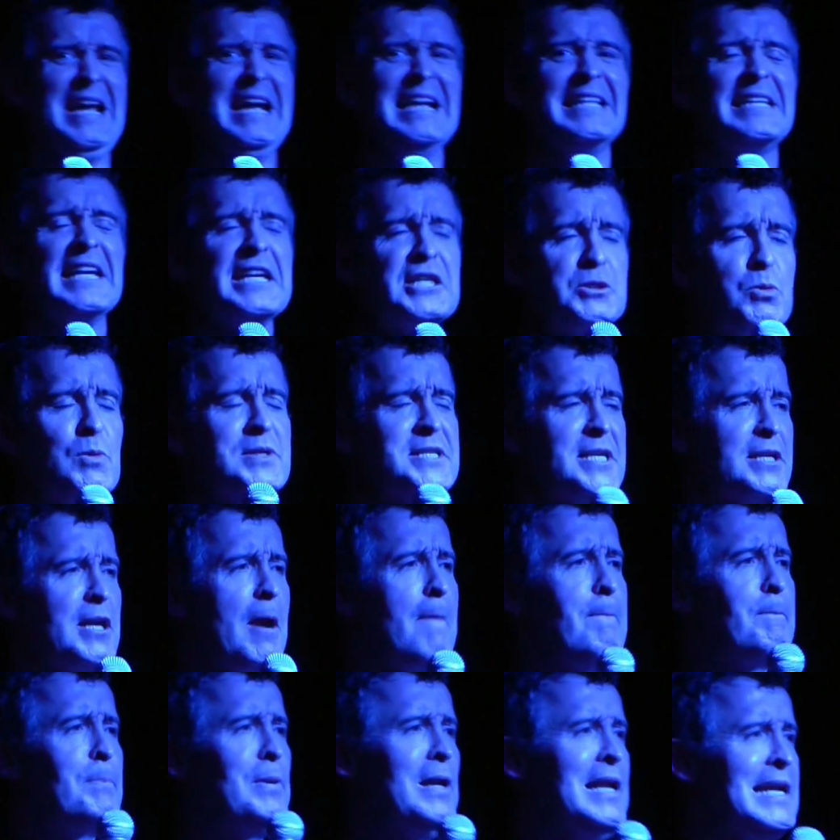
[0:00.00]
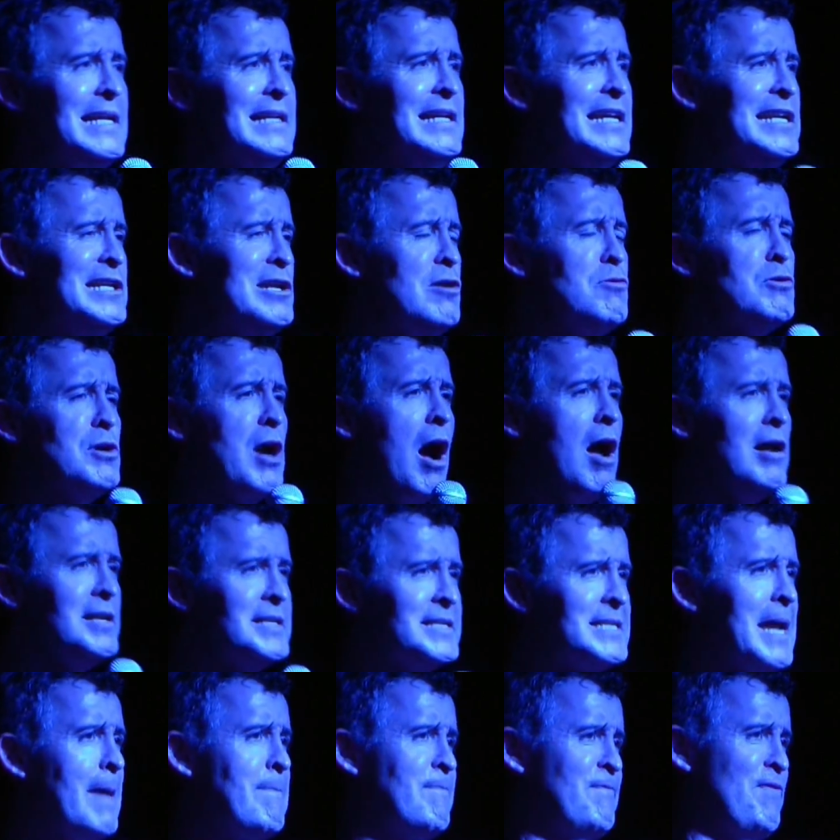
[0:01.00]
This was a completely new
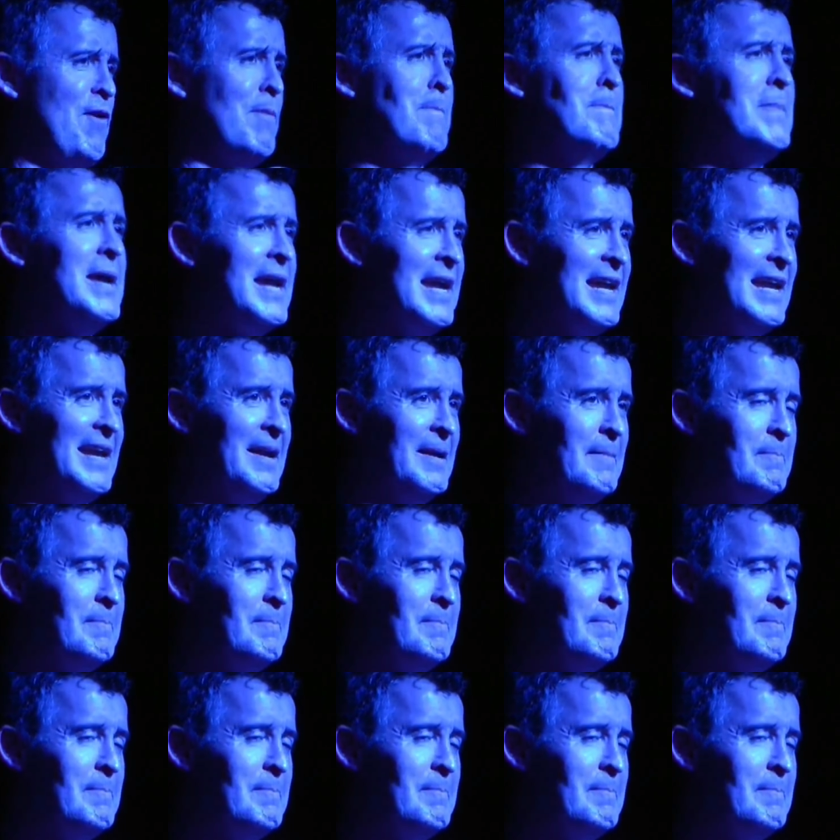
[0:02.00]
concept for me.